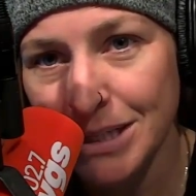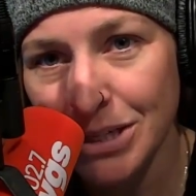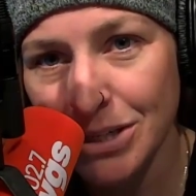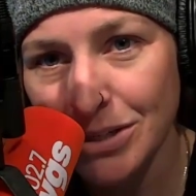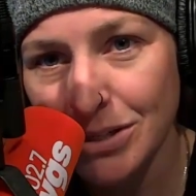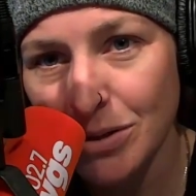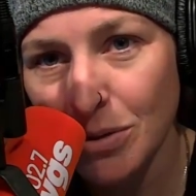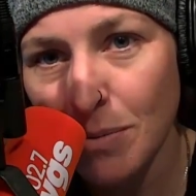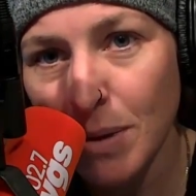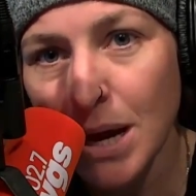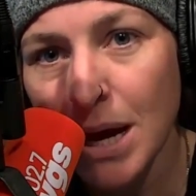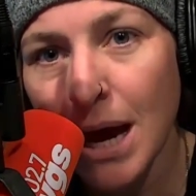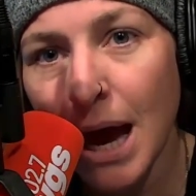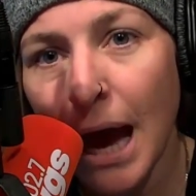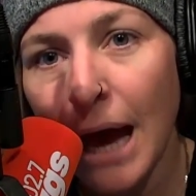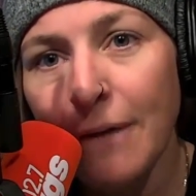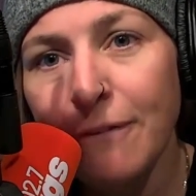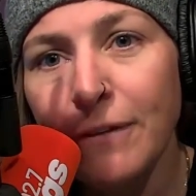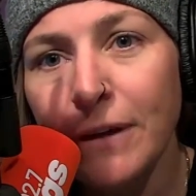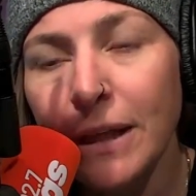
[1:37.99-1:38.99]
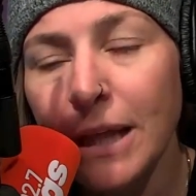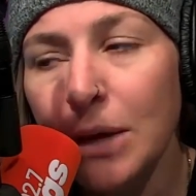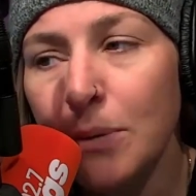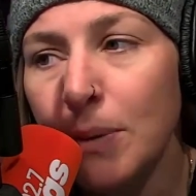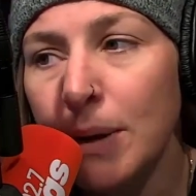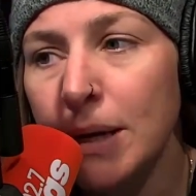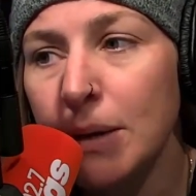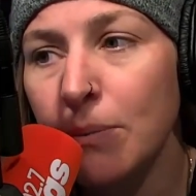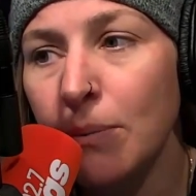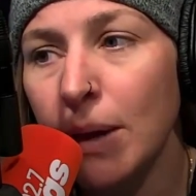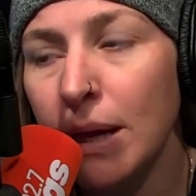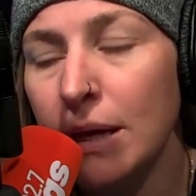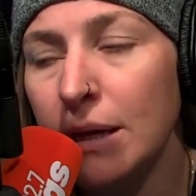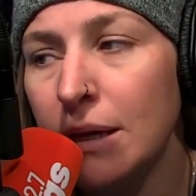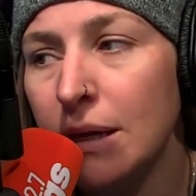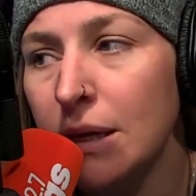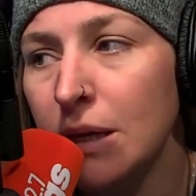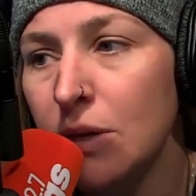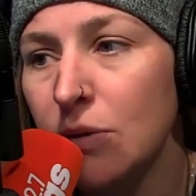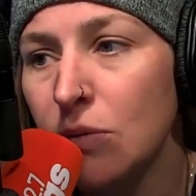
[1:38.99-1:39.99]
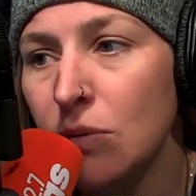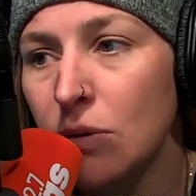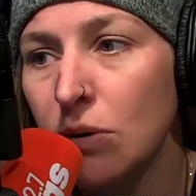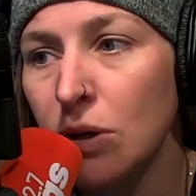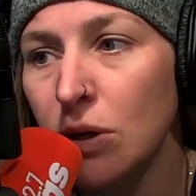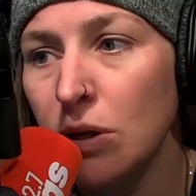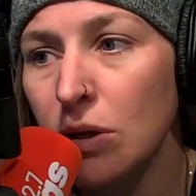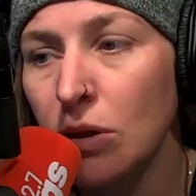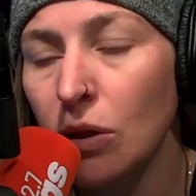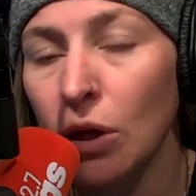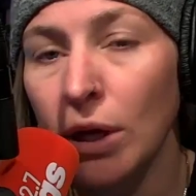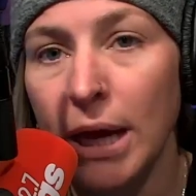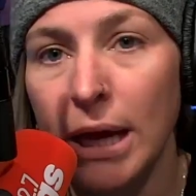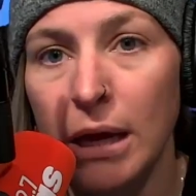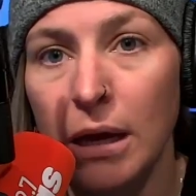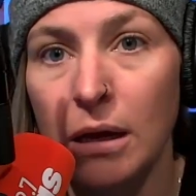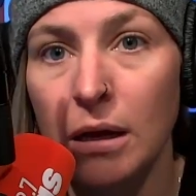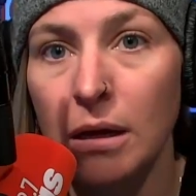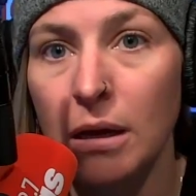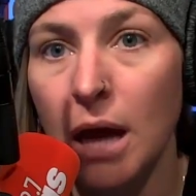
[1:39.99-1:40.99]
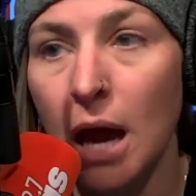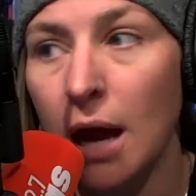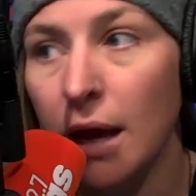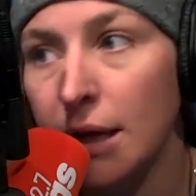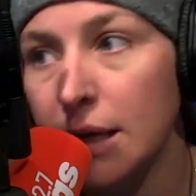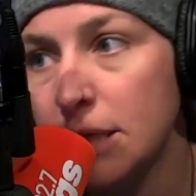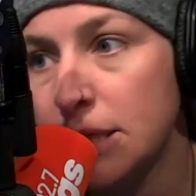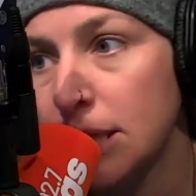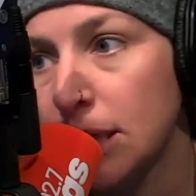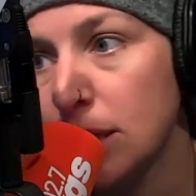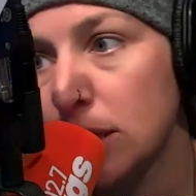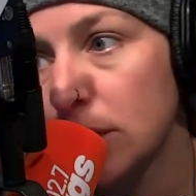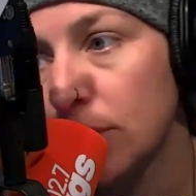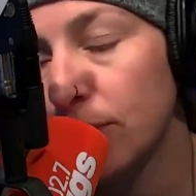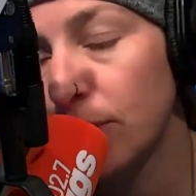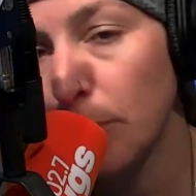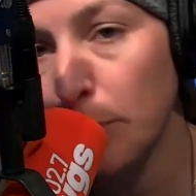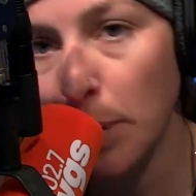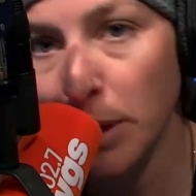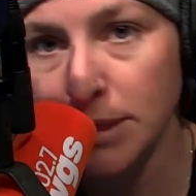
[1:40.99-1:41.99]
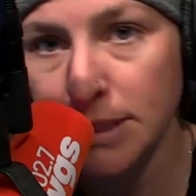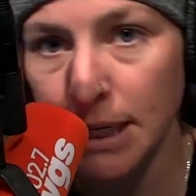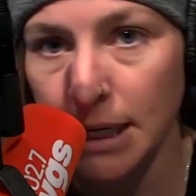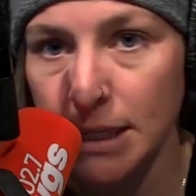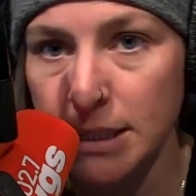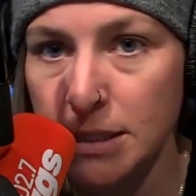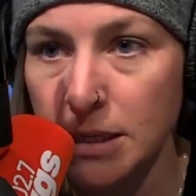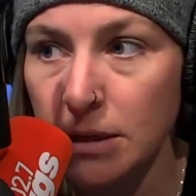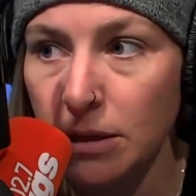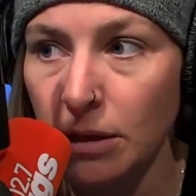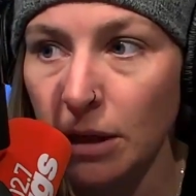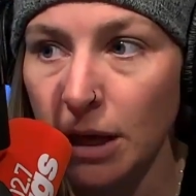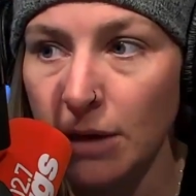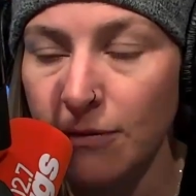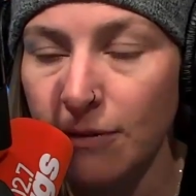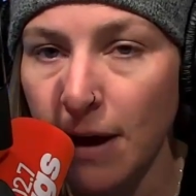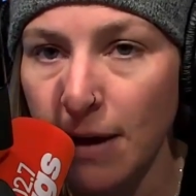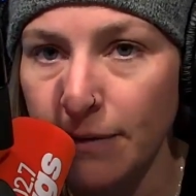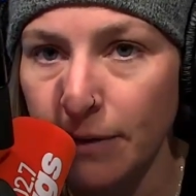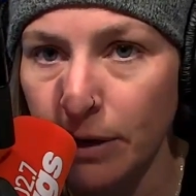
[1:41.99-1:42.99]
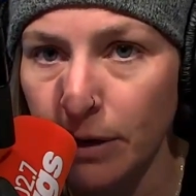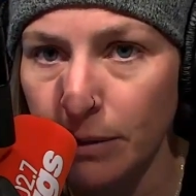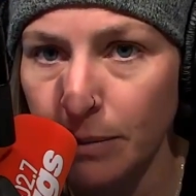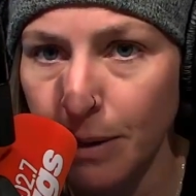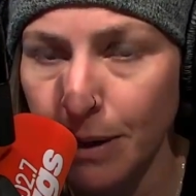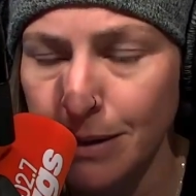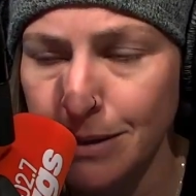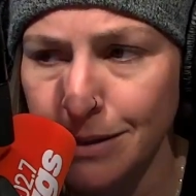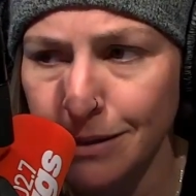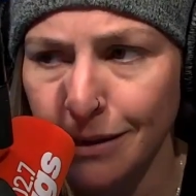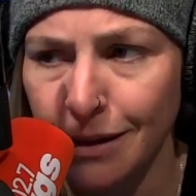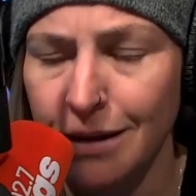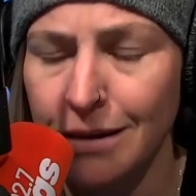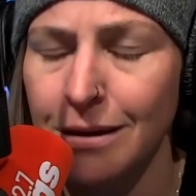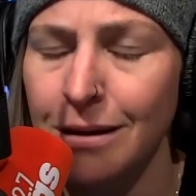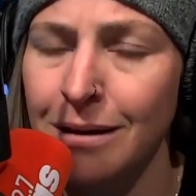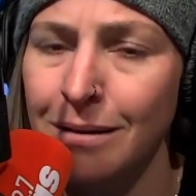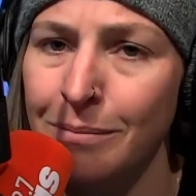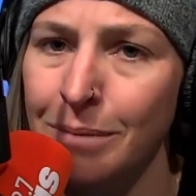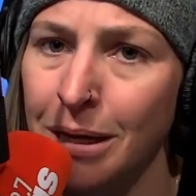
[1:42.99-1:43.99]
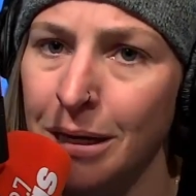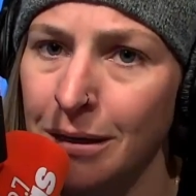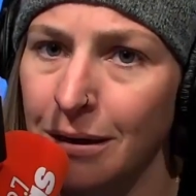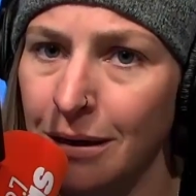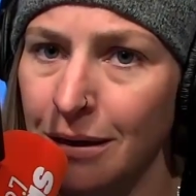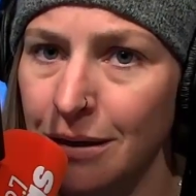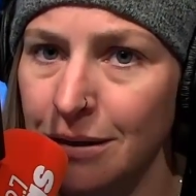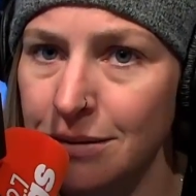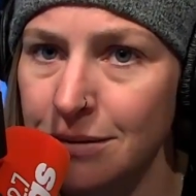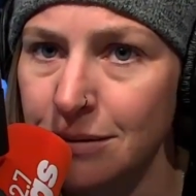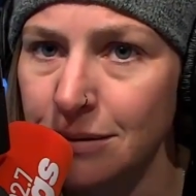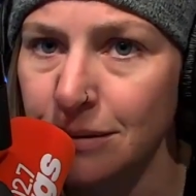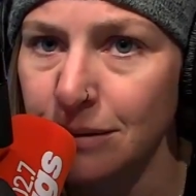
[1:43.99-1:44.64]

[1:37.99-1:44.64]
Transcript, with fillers: It's just so much. I feel like when when you, you look at hockey tickets or football tickets and they're like five hundred bucks, you're like, come on, guys.